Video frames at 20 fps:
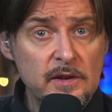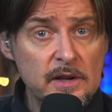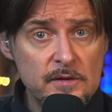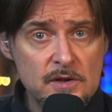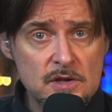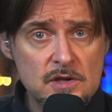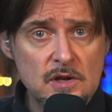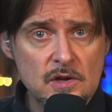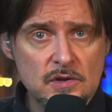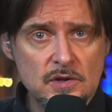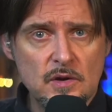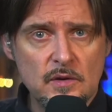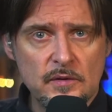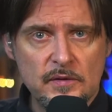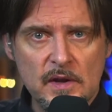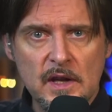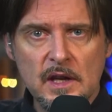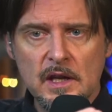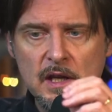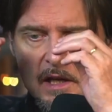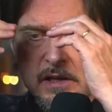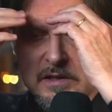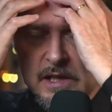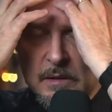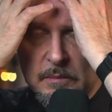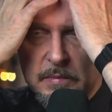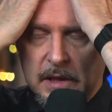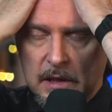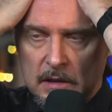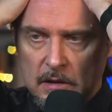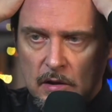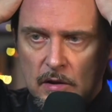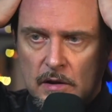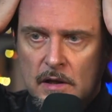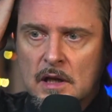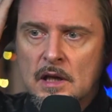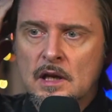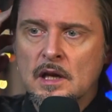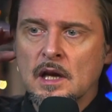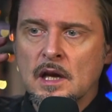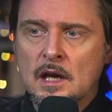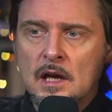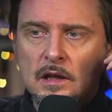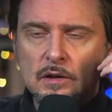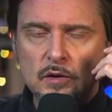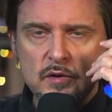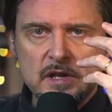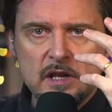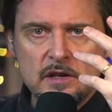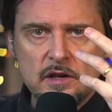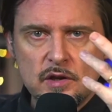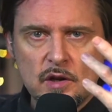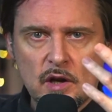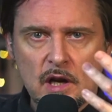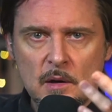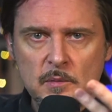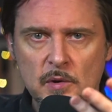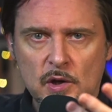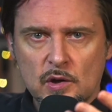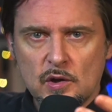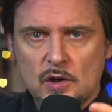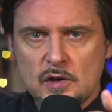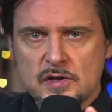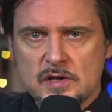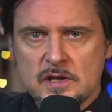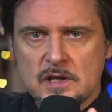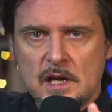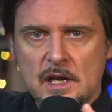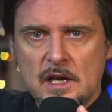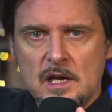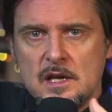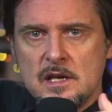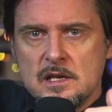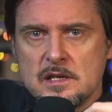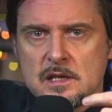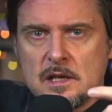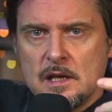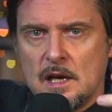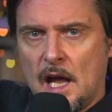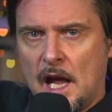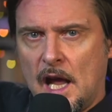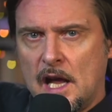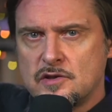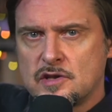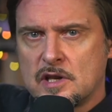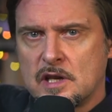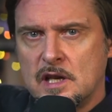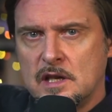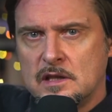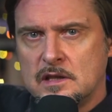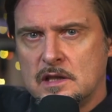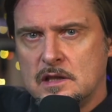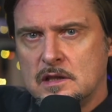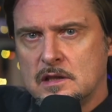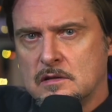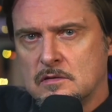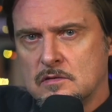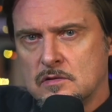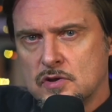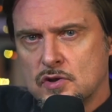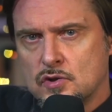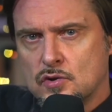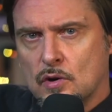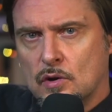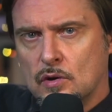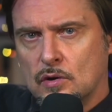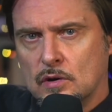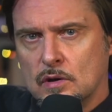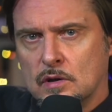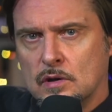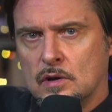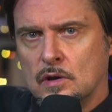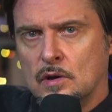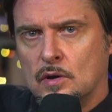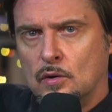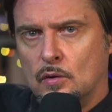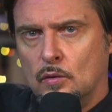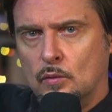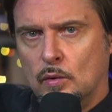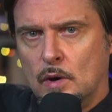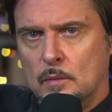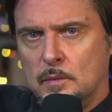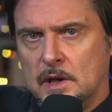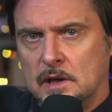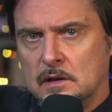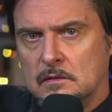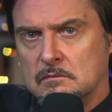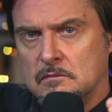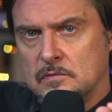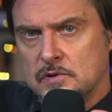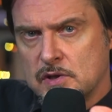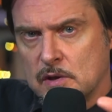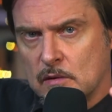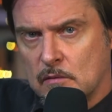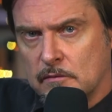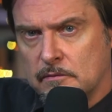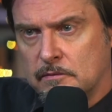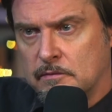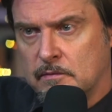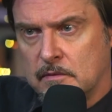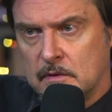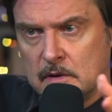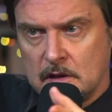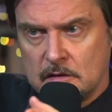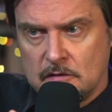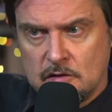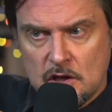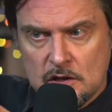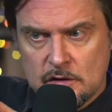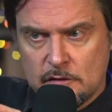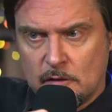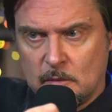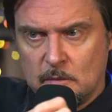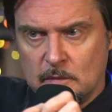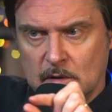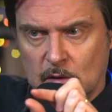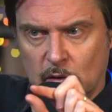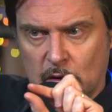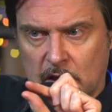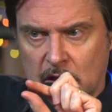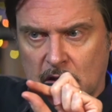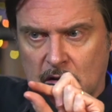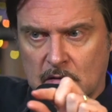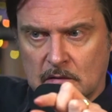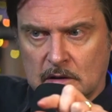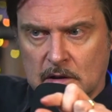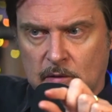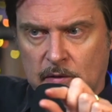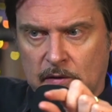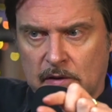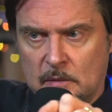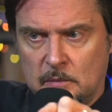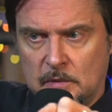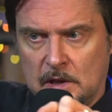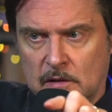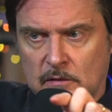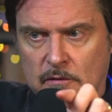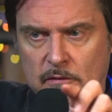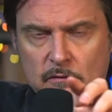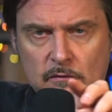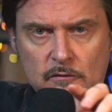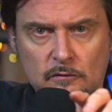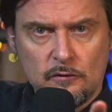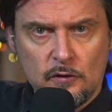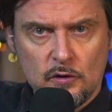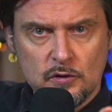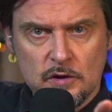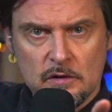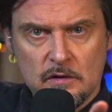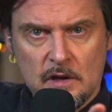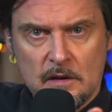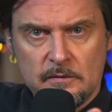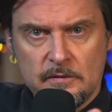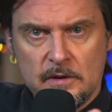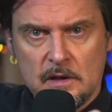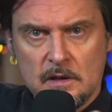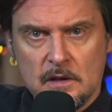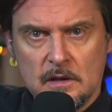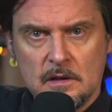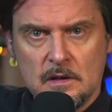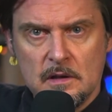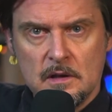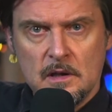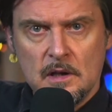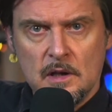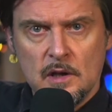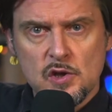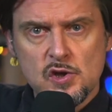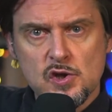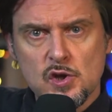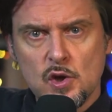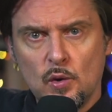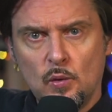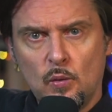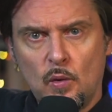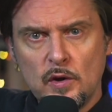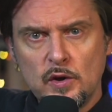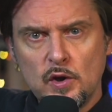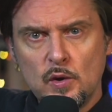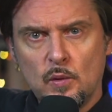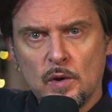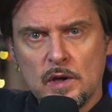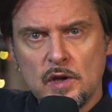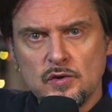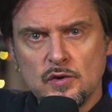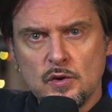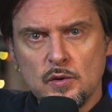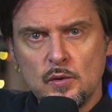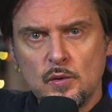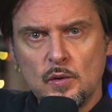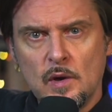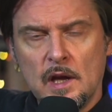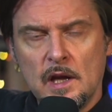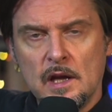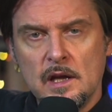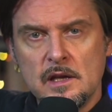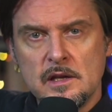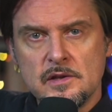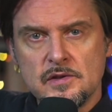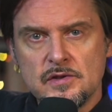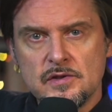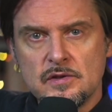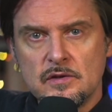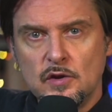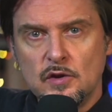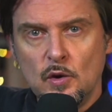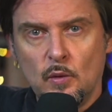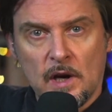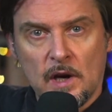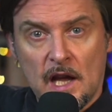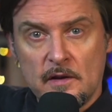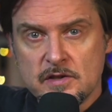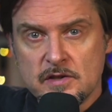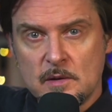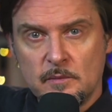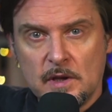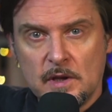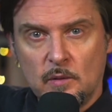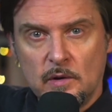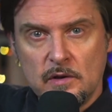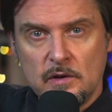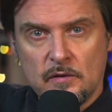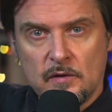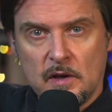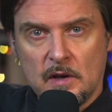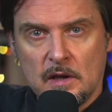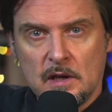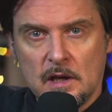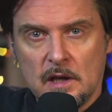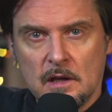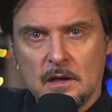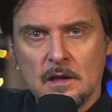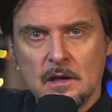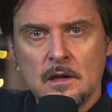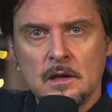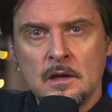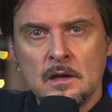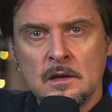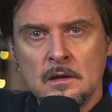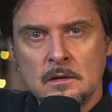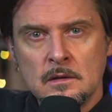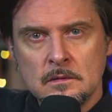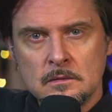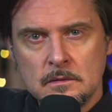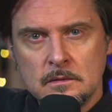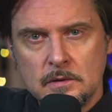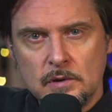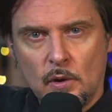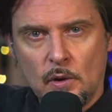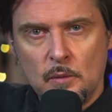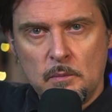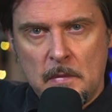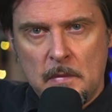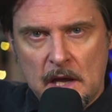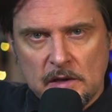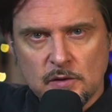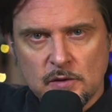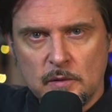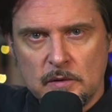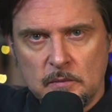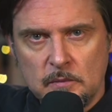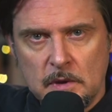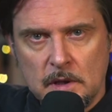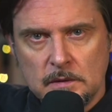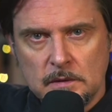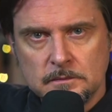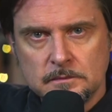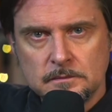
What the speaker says: if it's just you're thinking something. Look, Lucinda, you come across as an educated, strong woman, sort of. Just from looking at your little thumbnail photograph there. So what you want to do is you want to have something where you're thinking, don't mess with me.